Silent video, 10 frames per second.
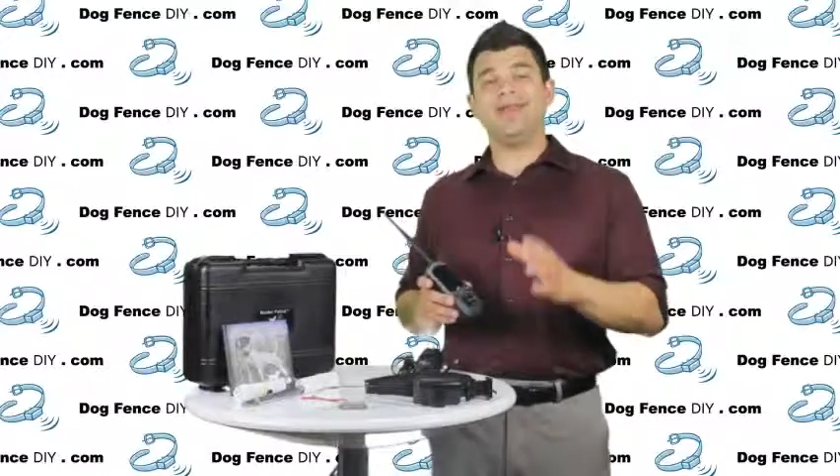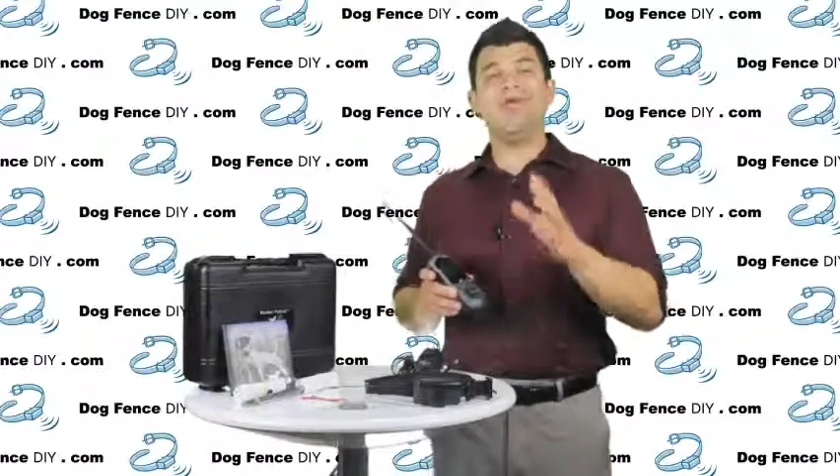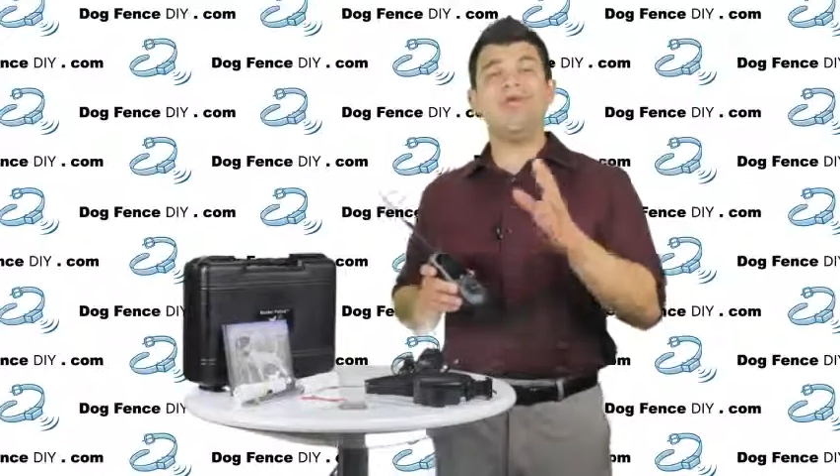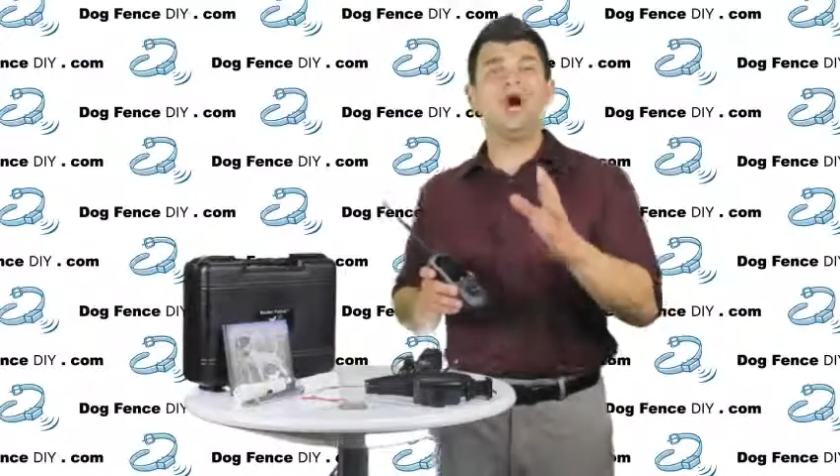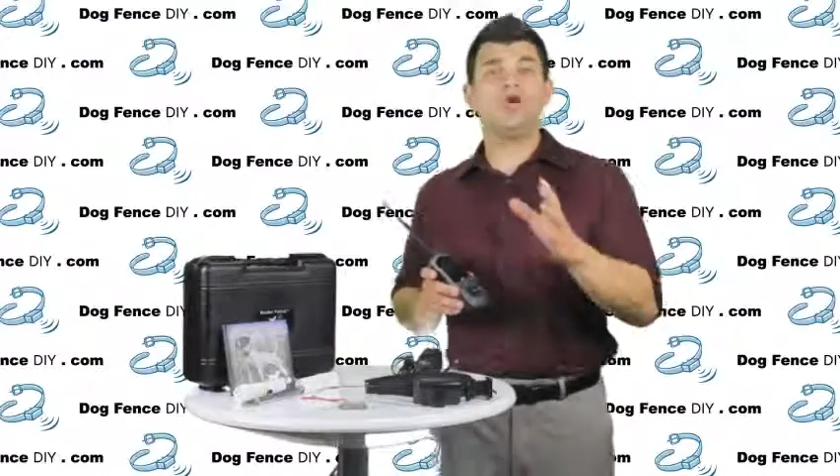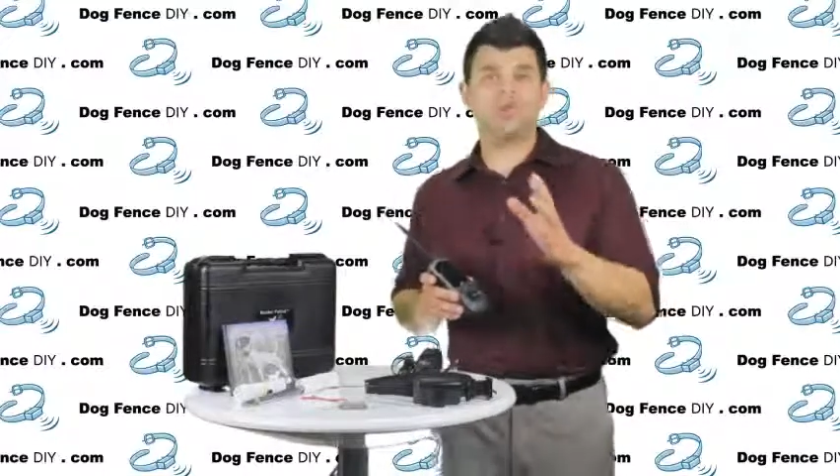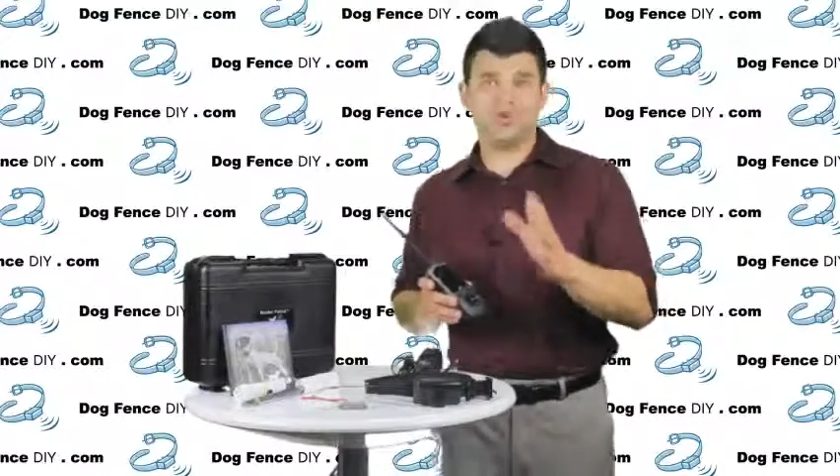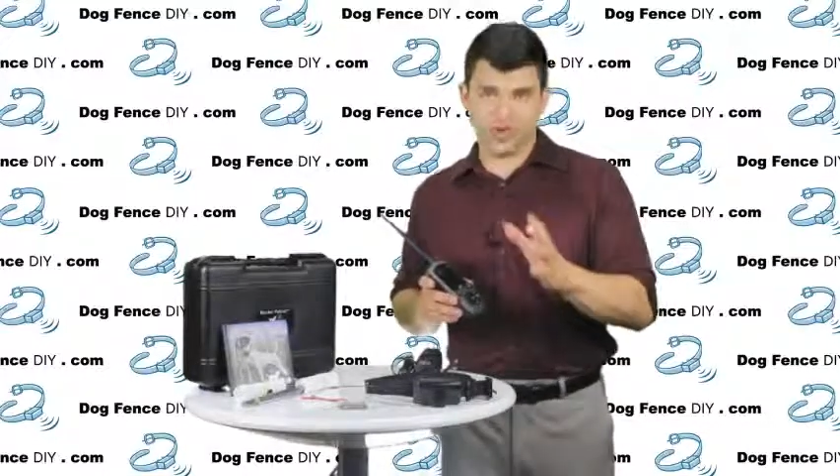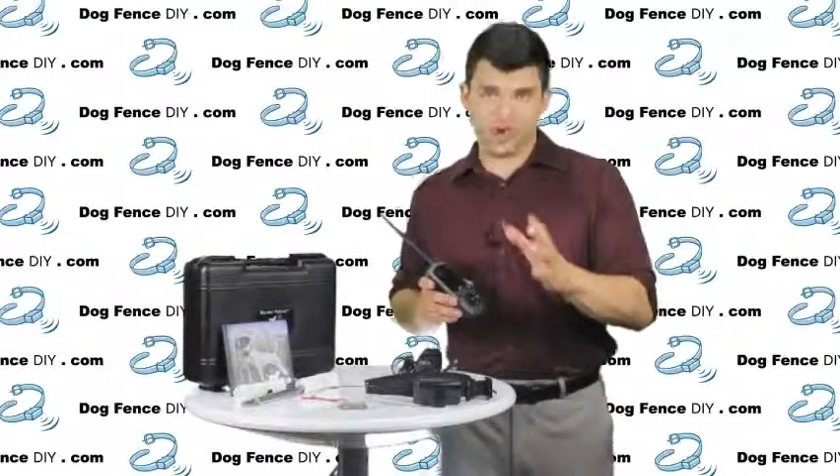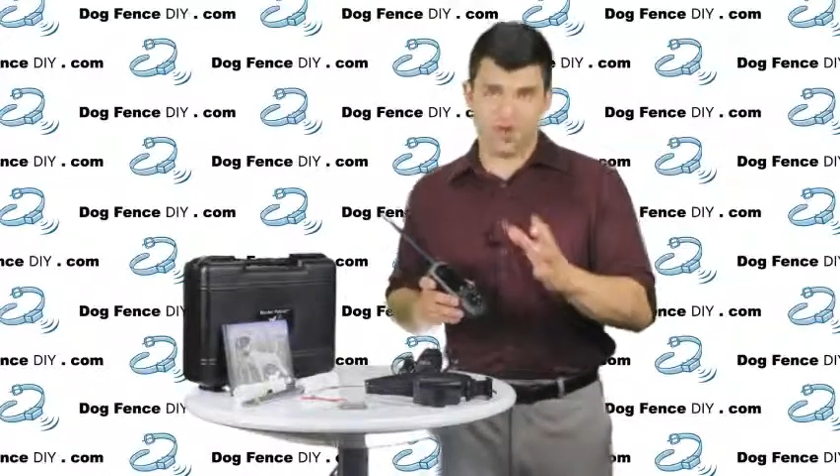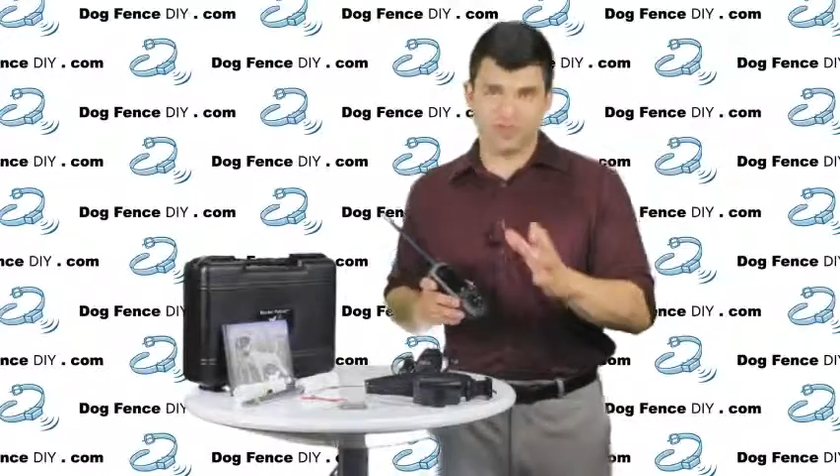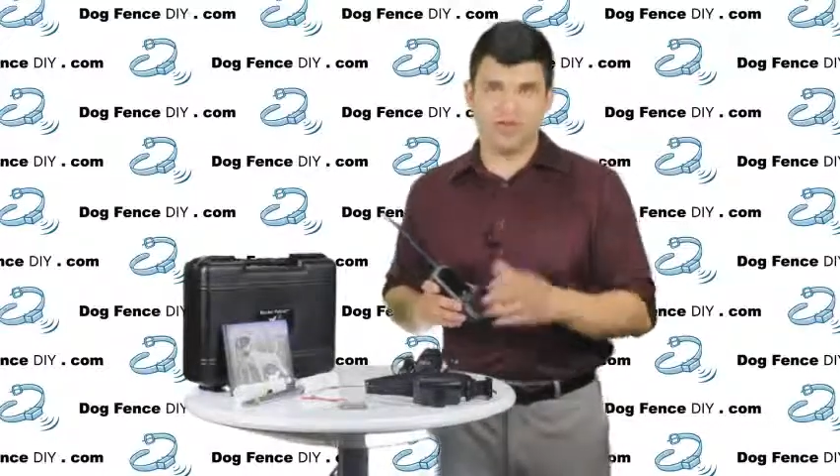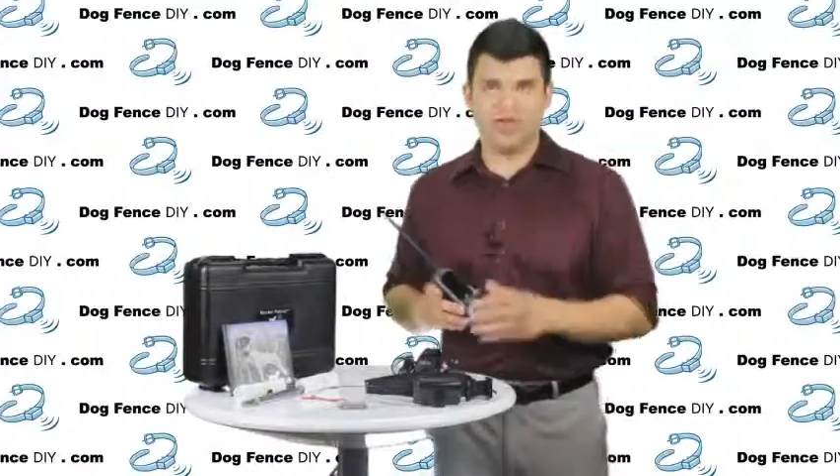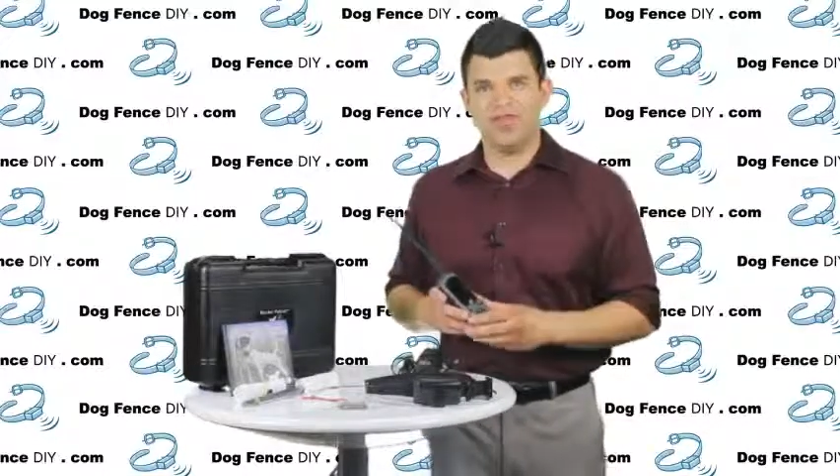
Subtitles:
at 800 yards,